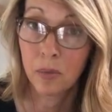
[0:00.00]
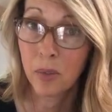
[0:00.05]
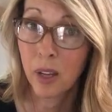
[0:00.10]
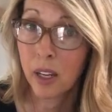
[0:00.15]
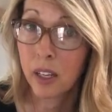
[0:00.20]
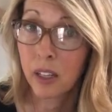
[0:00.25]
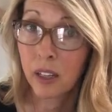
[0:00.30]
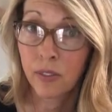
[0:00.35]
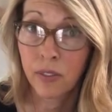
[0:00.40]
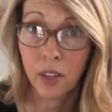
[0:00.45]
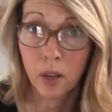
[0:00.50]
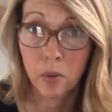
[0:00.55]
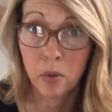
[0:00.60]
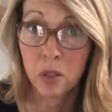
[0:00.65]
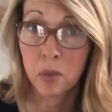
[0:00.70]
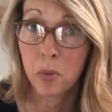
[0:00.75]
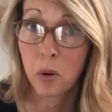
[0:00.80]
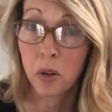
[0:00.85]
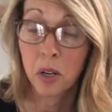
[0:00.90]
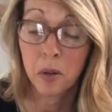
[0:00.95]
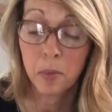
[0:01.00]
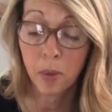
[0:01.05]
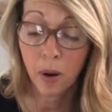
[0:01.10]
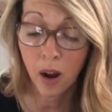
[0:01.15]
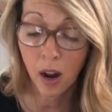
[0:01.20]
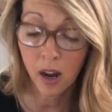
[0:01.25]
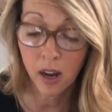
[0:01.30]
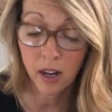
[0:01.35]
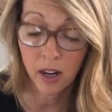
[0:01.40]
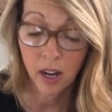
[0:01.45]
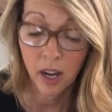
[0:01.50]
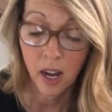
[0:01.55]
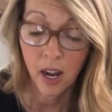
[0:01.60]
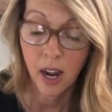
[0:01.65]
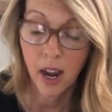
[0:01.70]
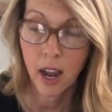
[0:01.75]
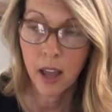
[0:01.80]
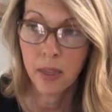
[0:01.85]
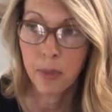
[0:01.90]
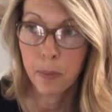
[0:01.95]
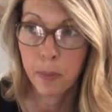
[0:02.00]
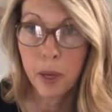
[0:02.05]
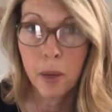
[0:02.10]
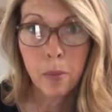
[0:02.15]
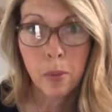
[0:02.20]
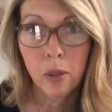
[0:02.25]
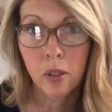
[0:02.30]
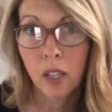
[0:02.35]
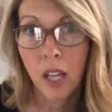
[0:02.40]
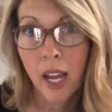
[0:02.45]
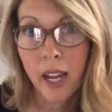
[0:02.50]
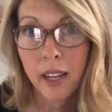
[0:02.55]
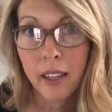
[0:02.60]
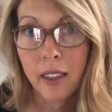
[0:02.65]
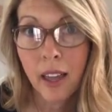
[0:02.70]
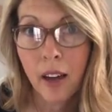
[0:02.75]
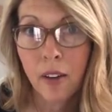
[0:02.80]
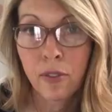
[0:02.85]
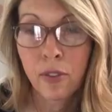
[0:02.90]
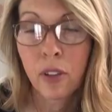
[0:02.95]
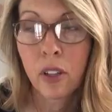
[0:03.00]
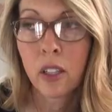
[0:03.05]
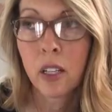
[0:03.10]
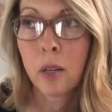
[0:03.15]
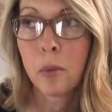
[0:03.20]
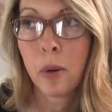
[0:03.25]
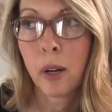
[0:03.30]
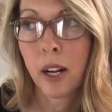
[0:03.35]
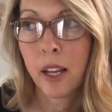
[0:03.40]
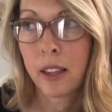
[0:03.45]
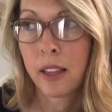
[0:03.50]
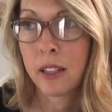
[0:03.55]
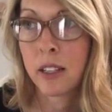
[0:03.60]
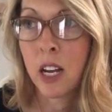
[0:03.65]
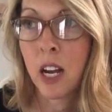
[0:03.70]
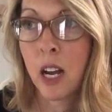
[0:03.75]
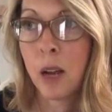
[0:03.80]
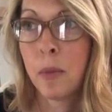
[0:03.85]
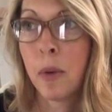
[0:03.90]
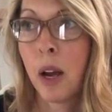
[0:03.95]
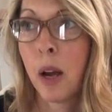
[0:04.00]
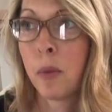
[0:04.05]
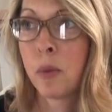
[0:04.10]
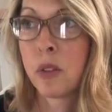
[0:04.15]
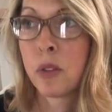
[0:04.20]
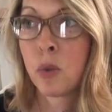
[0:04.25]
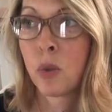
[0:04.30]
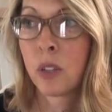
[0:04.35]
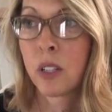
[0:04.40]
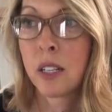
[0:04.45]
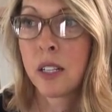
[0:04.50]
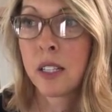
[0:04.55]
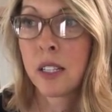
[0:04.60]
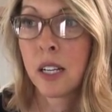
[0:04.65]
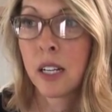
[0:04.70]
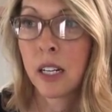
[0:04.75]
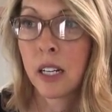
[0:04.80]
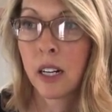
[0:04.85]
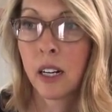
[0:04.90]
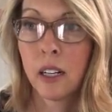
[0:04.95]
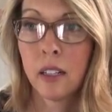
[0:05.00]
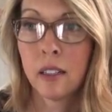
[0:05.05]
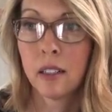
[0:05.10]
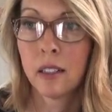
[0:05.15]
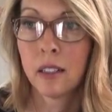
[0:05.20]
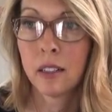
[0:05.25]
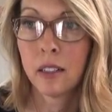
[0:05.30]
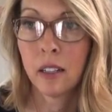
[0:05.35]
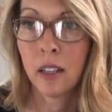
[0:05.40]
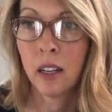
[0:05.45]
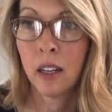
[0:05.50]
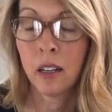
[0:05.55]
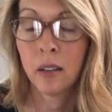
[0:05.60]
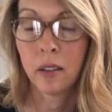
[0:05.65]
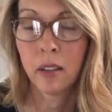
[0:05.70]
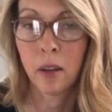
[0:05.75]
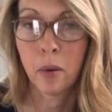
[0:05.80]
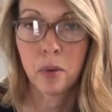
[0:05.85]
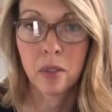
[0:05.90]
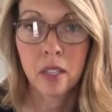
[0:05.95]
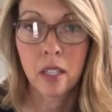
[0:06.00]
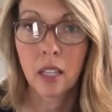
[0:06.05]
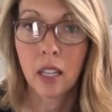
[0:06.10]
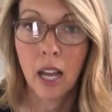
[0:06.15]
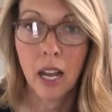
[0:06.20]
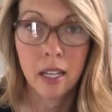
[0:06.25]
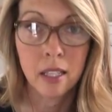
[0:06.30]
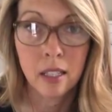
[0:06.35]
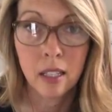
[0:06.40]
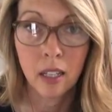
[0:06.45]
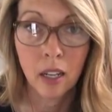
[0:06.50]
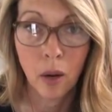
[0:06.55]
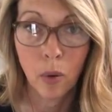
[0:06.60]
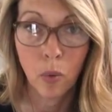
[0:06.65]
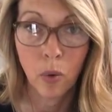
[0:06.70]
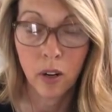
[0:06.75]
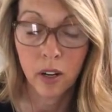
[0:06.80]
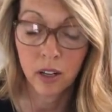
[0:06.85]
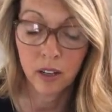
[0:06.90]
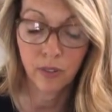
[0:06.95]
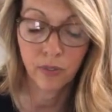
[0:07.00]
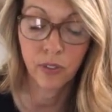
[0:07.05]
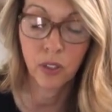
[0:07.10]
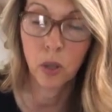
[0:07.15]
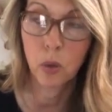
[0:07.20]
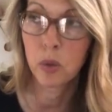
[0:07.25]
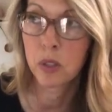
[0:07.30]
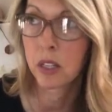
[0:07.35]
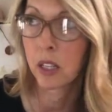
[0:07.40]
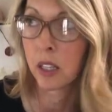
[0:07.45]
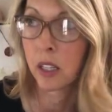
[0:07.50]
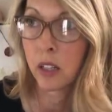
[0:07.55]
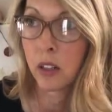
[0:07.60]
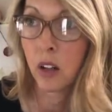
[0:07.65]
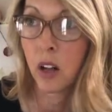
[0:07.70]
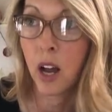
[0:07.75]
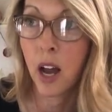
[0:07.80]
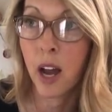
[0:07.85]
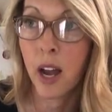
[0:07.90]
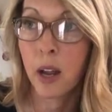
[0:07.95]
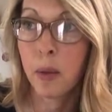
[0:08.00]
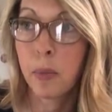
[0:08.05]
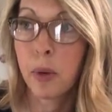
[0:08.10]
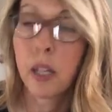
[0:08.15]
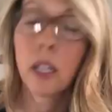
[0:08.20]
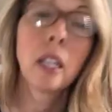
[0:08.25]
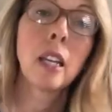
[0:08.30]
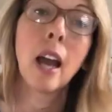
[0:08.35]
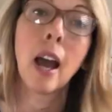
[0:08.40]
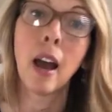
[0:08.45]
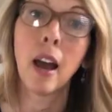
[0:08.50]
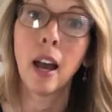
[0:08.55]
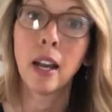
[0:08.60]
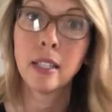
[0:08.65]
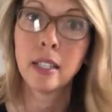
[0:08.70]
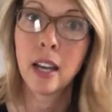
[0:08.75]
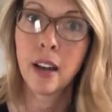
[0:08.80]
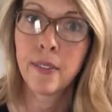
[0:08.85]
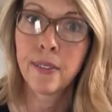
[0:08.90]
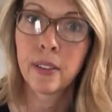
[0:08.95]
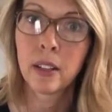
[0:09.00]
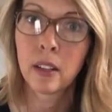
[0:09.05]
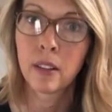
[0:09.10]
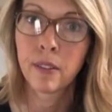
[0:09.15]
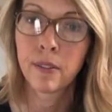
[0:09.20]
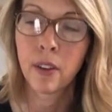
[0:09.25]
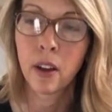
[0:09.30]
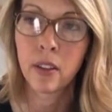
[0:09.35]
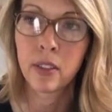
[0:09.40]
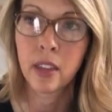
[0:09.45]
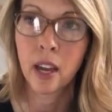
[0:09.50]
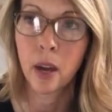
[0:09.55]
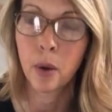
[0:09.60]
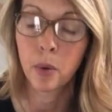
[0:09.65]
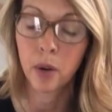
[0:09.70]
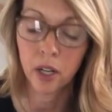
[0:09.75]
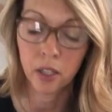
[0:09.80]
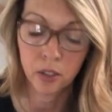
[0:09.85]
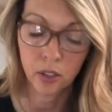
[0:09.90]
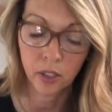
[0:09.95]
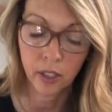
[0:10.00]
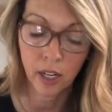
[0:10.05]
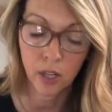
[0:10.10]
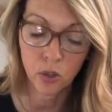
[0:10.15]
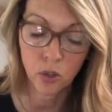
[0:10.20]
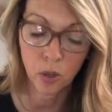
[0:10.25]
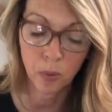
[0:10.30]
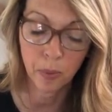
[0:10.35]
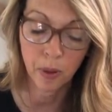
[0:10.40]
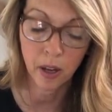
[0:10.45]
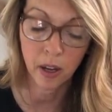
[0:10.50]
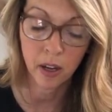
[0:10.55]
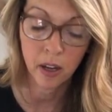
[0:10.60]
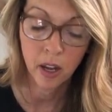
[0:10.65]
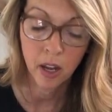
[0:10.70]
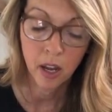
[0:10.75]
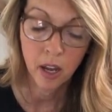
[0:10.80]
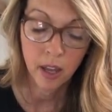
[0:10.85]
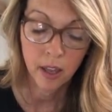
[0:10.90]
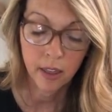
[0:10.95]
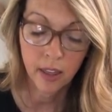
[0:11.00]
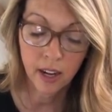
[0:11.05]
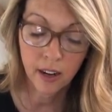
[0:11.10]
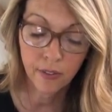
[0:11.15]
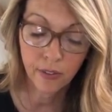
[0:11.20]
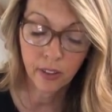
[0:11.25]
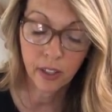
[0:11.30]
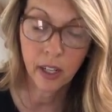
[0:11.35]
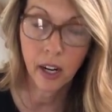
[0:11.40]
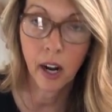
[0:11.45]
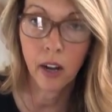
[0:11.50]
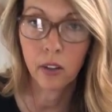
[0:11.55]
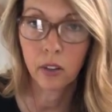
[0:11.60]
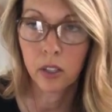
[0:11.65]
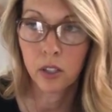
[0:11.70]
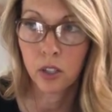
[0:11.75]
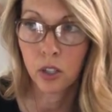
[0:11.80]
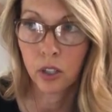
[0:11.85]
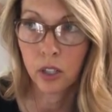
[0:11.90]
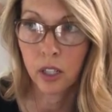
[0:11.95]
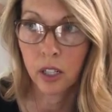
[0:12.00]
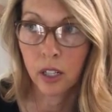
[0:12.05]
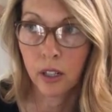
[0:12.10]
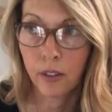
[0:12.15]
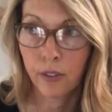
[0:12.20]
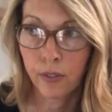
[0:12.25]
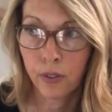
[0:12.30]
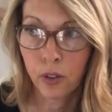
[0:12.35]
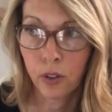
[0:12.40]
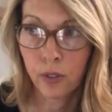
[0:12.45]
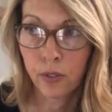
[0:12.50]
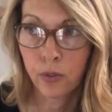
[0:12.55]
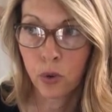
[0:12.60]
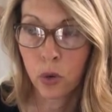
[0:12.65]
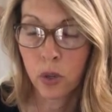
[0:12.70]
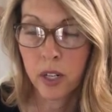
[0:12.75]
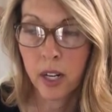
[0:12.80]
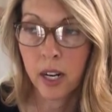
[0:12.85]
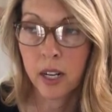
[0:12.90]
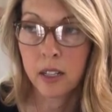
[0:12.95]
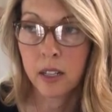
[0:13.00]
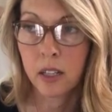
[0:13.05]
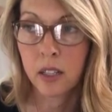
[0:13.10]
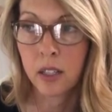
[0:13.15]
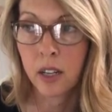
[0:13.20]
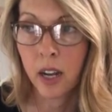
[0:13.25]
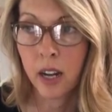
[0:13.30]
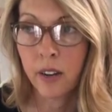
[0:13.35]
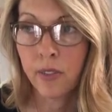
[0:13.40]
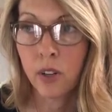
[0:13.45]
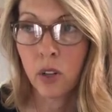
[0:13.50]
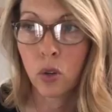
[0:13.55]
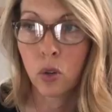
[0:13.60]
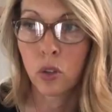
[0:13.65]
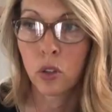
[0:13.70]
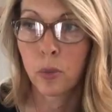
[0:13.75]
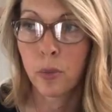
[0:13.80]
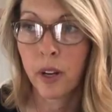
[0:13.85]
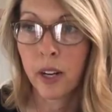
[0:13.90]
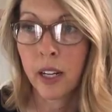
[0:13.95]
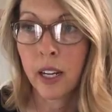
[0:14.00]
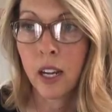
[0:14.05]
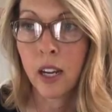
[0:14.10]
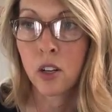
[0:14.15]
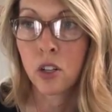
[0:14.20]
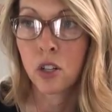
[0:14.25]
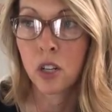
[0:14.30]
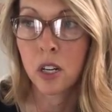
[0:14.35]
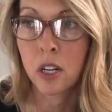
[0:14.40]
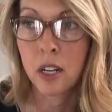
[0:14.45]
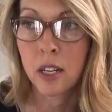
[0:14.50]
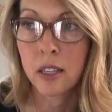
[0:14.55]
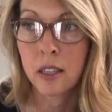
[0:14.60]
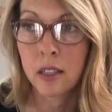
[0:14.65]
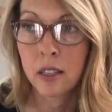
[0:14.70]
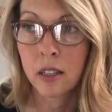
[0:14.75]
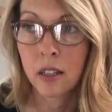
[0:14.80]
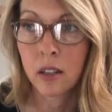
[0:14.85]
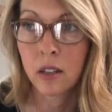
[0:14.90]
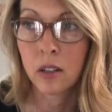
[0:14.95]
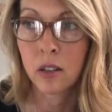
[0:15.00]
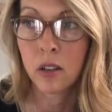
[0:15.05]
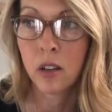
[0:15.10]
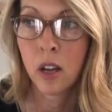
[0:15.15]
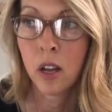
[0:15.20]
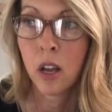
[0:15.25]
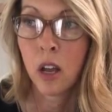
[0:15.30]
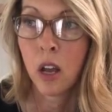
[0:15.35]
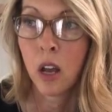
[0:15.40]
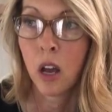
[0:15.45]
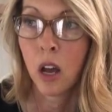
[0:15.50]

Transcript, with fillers: like if they were smoking pot, and people like that feeling. But at the time I was really sick, and that was the last thing I wanted to feel, was a little high. But yeah, I definitely felt that when I took Atripla. Thankfully I only took it for 4 days. It's kind of an older medication. It's still